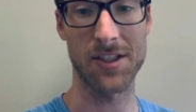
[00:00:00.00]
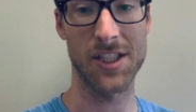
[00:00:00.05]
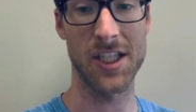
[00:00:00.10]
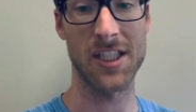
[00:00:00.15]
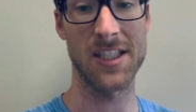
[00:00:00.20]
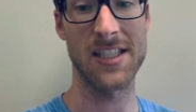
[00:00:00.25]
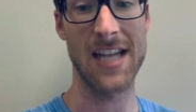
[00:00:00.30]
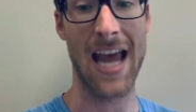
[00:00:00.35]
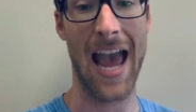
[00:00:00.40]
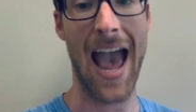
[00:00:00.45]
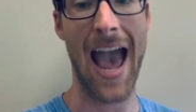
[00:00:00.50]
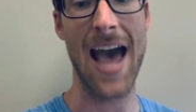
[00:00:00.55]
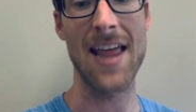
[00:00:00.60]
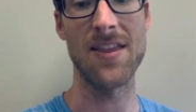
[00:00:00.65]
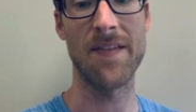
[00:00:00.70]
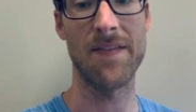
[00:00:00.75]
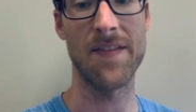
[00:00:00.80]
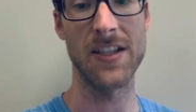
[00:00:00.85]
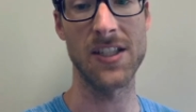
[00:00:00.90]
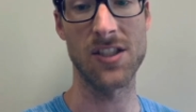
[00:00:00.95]
just to add
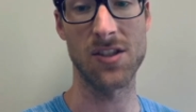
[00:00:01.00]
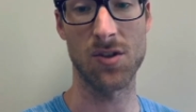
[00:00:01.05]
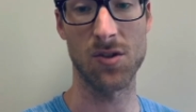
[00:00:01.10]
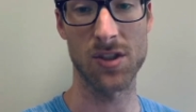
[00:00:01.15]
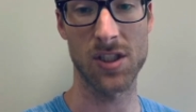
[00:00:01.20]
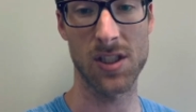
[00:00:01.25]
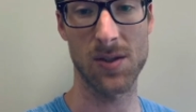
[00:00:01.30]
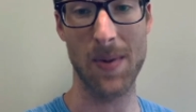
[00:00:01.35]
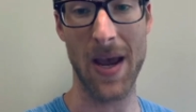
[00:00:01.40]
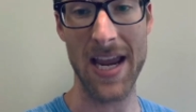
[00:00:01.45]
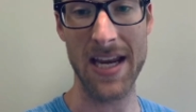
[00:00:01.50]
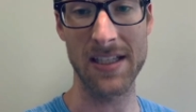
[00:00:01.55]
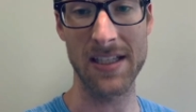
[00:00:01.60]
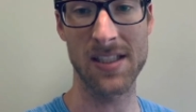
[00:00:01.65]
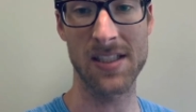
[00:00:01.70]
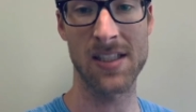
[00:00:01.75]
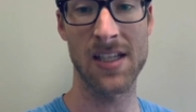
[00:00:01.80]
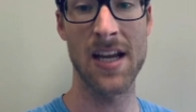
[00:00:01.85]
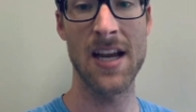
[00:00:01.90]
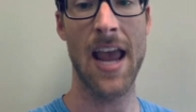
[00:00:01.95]
the physical
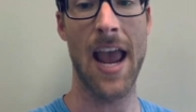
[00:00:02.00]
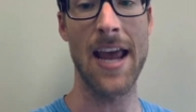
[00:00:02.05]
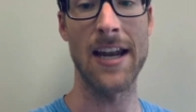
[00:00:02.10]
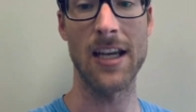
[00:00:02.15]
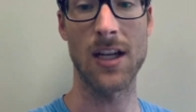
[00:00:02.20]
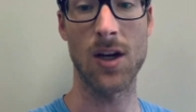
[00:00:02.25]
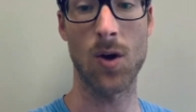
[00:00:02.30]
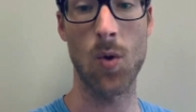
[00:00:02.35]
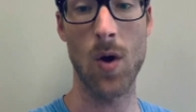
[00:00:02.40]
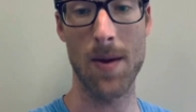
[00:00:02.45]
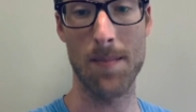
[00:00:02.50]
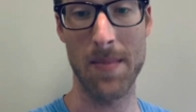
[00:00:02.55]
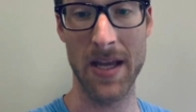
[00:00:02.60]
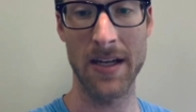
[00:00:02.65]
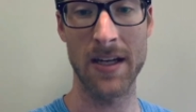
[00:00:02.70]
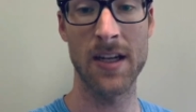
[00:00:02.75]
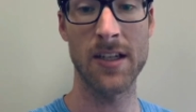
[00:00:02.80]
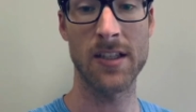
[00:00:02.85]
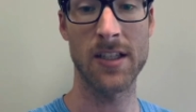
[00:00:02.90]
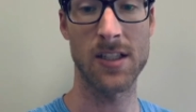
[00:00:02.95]
space and
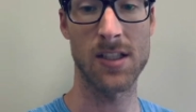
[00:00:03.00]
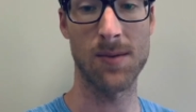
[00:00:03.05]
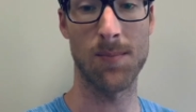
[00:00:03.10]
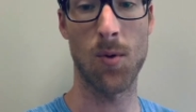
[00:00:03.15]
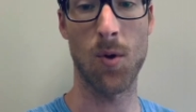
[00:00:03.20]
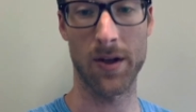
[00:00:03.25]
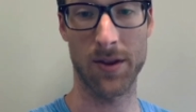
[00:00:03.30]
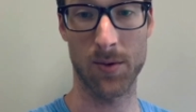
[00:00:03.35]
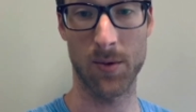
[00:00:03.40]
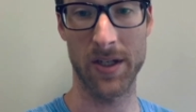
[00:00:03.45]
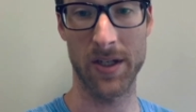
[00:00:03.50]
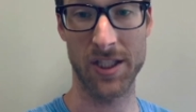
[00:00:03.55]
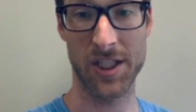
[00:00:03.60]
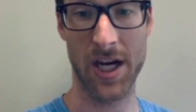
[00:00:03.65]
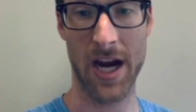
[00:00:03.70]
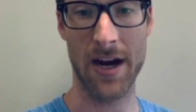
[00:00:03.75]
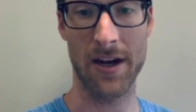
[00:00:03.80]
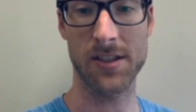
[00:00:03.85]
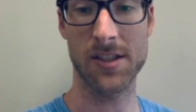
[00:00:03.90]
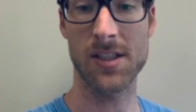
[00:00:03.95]
equipment to support 3
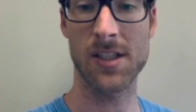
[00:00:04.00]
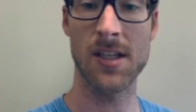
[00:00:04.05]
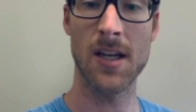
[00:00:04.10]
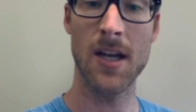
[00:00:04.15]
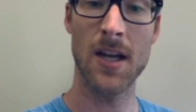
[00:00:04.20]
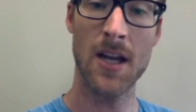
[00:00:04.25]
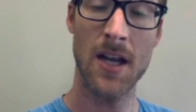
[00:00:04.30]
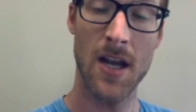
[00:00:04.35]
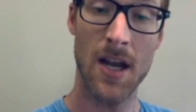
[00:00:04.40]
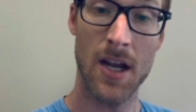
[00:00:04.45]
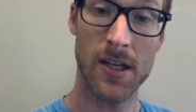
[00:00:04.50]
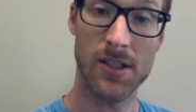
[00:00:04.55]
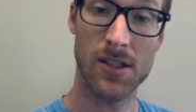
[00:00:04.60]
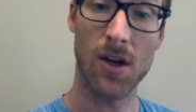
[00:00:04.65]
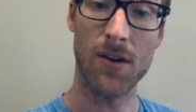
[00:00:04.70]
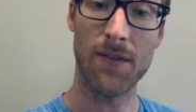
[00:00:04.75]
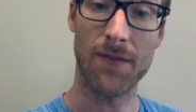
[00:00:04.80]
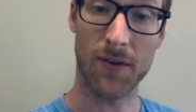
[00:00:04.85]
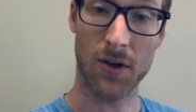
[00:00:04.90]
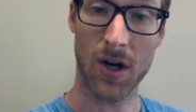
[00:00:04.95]
chairs.
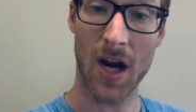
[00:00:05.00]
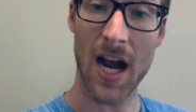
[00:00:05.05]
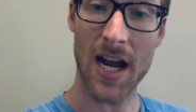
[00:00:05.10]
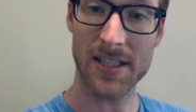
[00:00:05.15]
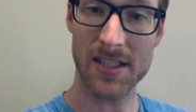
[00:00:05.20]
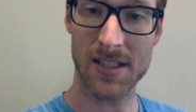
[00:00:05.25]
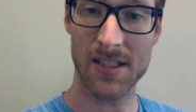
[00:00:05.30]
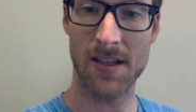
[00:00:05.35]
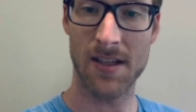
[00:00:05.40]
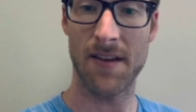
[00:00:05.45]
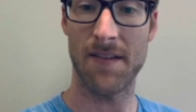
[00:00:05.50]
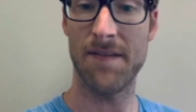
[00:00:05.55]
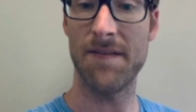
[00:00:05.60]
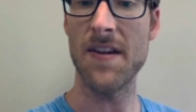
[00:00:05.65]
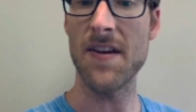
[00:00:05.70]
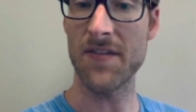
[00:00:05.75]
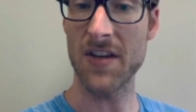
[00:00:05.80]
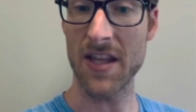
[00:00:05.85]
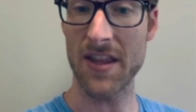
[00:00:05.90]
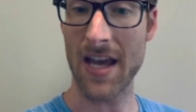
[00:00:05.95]
So for us,
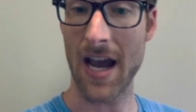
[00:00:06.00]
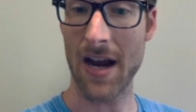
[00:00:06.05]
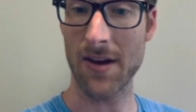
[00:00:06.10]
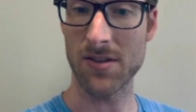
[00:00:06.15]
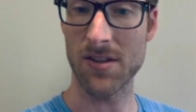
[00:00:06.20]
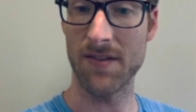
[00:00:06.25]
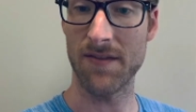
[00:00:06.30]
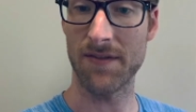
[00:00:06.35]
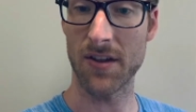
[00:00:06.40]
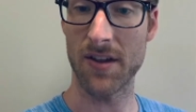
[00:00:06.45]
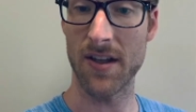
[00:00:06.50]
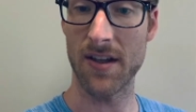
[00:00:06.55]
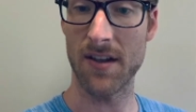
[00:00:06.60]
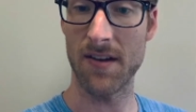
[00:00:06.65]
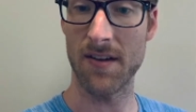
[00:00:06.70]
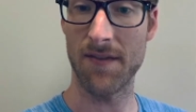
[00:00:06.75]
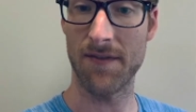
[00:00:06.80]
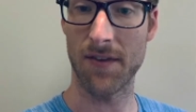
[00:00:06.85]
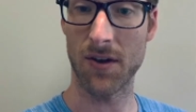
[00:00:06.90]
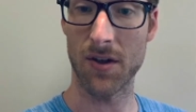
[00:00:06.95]

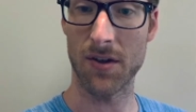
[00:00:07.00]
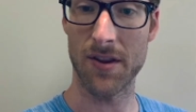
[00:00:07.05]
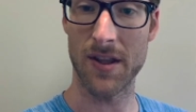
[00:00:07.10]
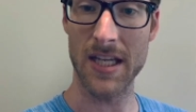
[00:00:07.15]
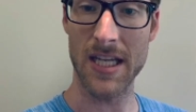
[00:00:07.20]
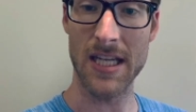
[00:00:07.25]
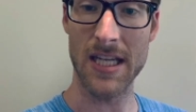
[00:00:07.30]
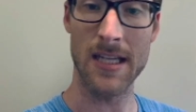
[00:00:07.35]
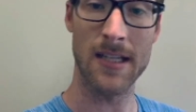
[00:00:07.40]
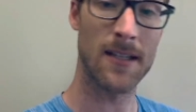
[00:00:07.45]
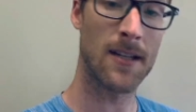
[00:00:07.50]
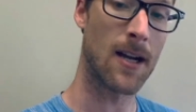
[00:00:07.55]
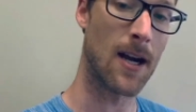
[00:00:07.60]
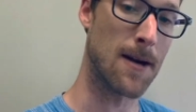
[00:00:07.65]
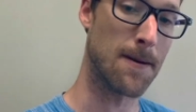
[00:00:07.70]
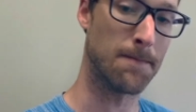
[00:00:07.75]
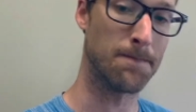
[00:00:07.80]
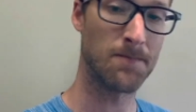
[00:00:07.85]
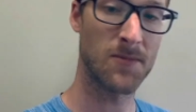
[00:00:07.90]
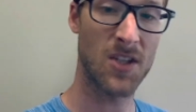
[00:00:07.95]
$50,000 for the
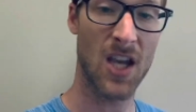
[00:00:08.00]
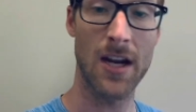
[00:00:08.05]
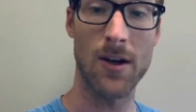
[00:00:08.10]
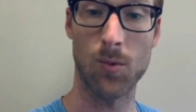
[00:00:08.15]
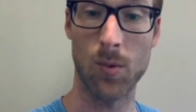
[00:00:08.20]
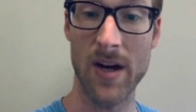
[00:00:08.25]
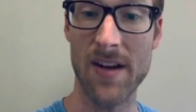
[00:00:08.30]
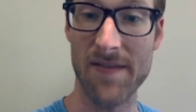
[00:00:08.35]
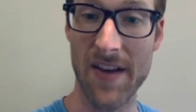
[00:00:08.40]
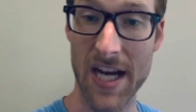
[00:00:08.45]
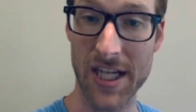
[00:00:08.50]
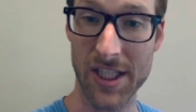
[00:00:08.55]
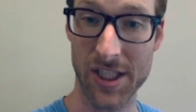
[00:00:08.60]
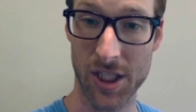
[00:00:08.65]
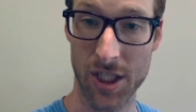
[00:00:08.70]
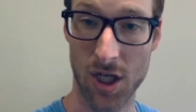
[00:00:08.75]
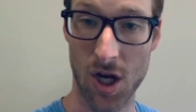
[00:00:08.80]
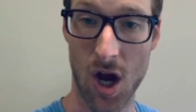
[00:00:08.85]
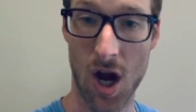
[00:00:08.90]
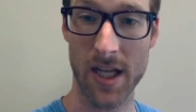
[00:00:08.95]
kind of
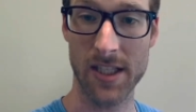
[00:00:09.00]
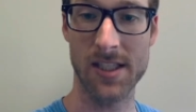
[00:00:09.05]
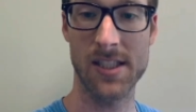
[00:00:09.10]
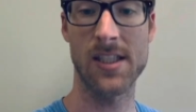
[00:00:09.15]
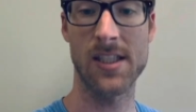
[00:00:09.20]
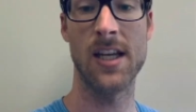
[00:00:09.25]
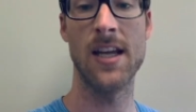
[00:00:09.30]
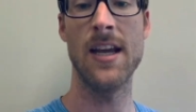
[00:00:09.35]
renovation cost